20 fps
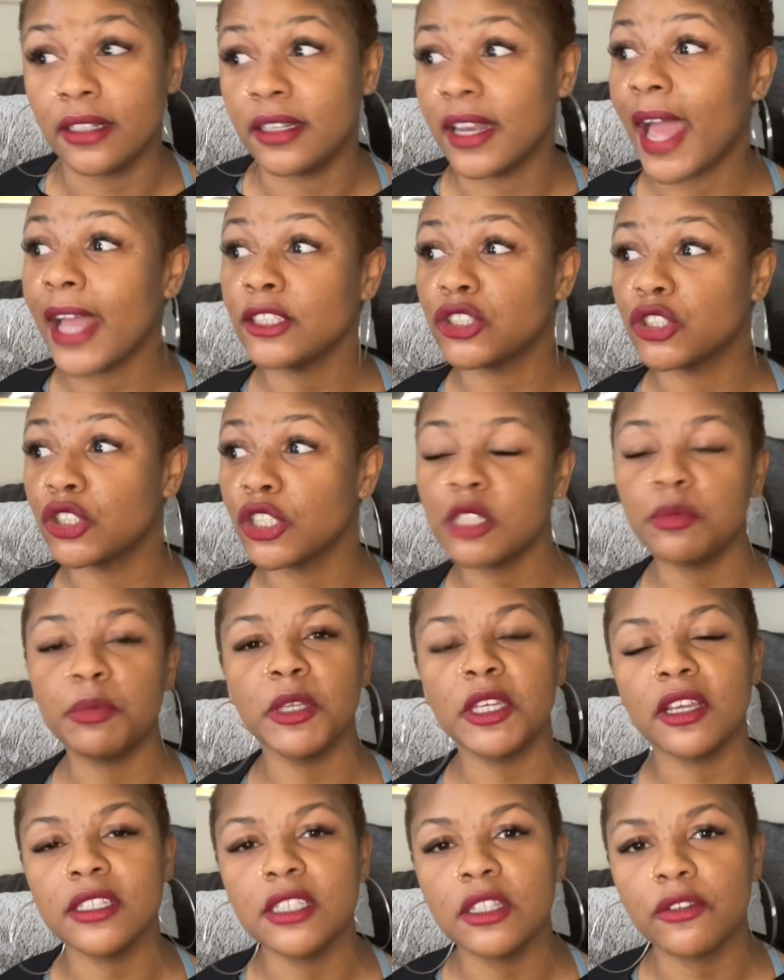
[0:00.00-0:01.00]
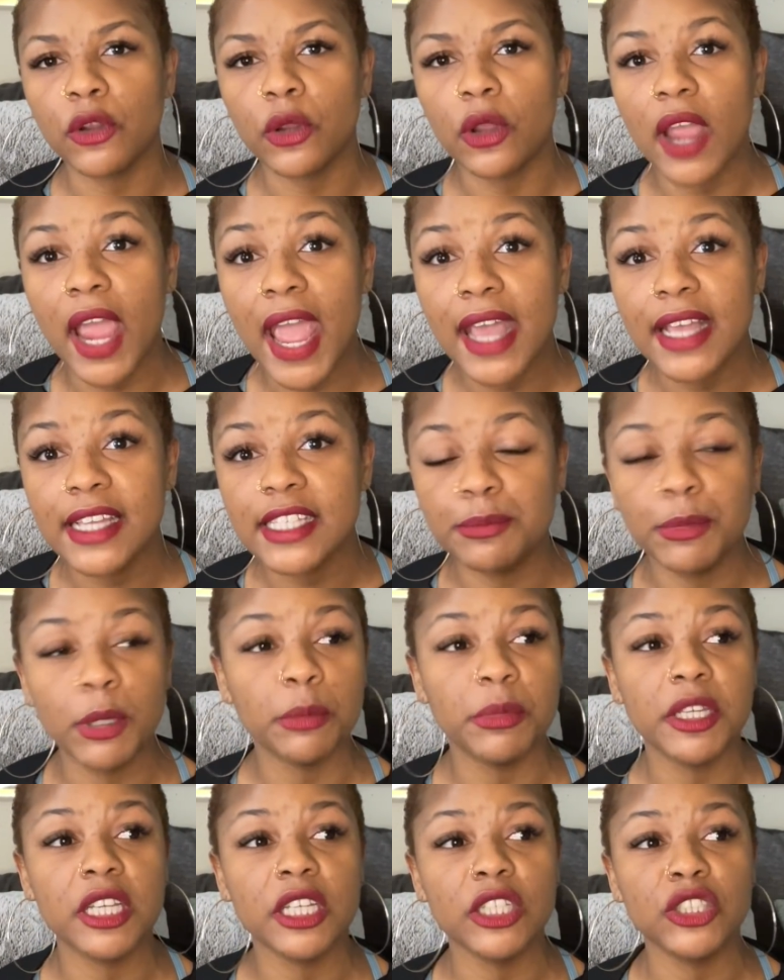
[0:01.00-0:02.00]
Not just because of her ass, but
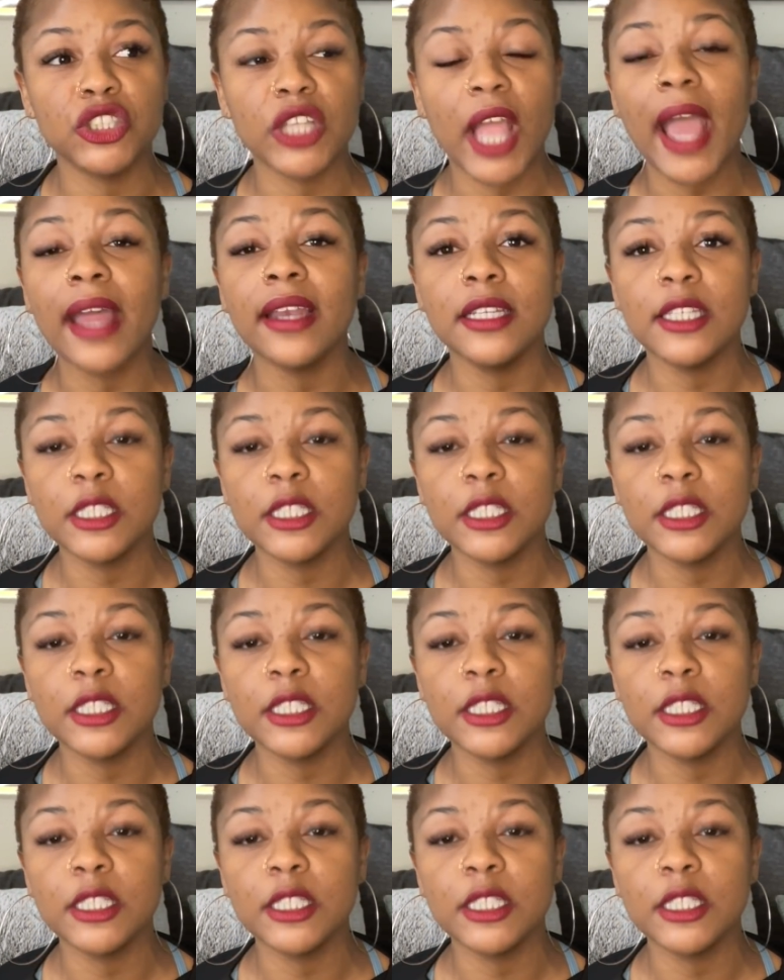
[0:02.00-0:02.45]
because Johnny